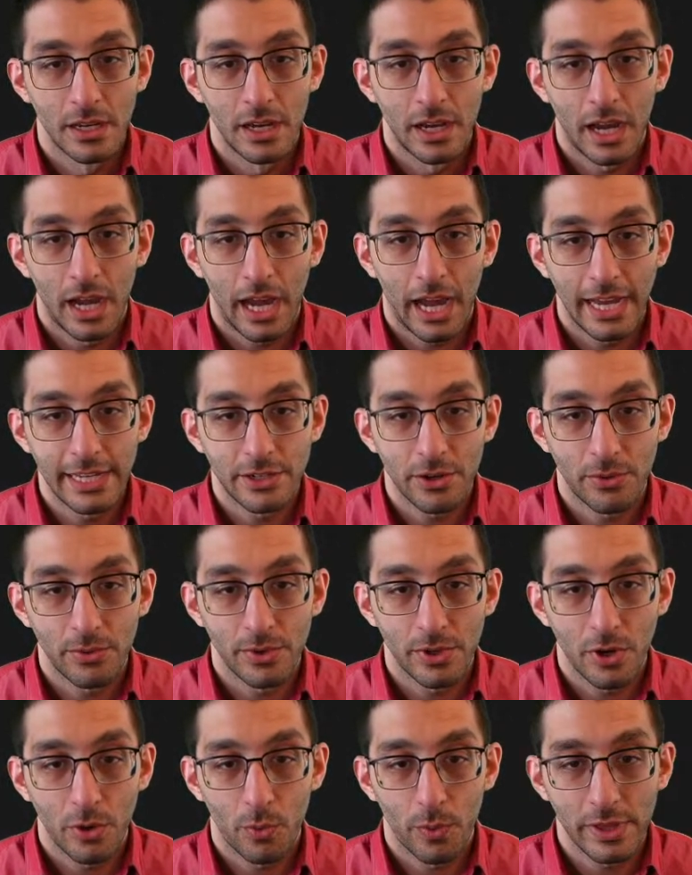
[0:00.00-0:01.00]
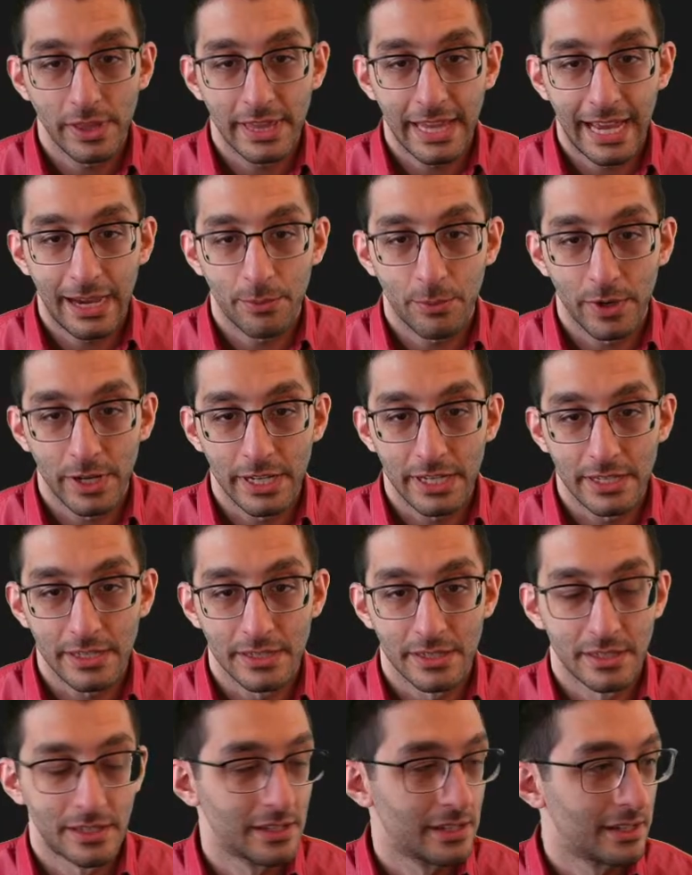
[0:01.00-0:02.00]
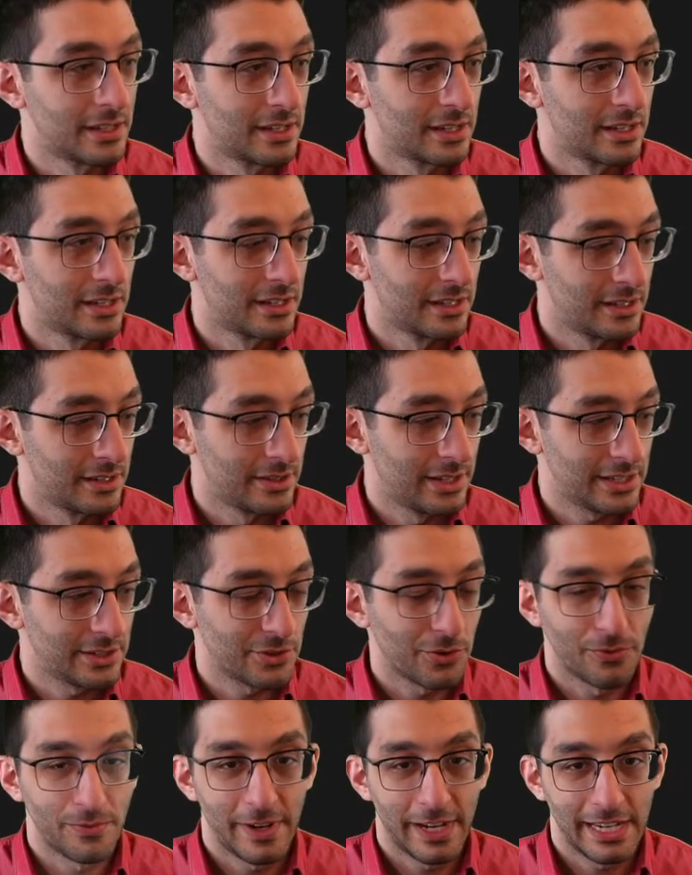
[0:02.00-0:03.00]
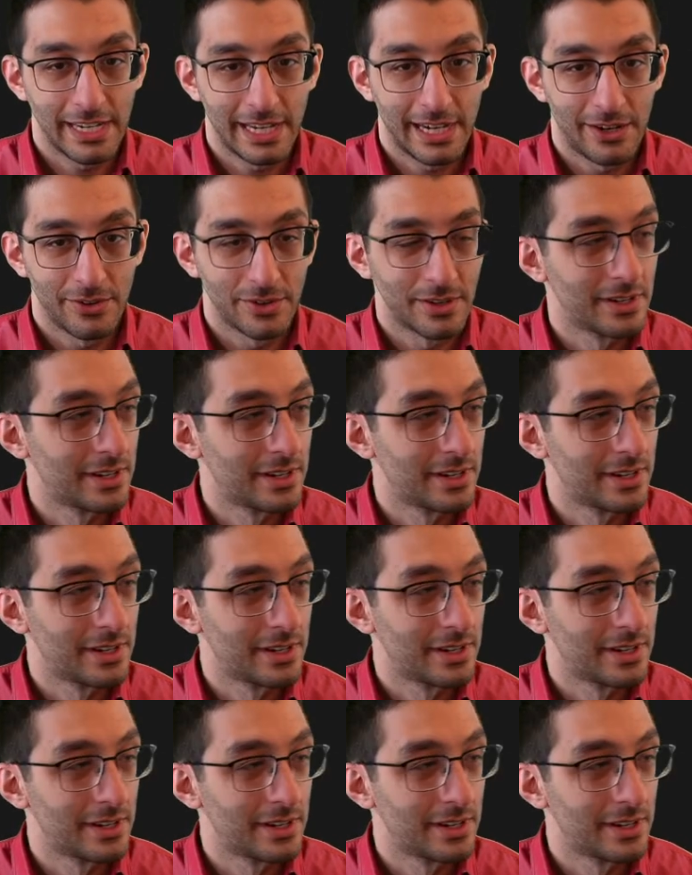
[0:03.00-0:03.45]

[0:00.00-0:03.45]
I don't know what that one is. Let's go find out.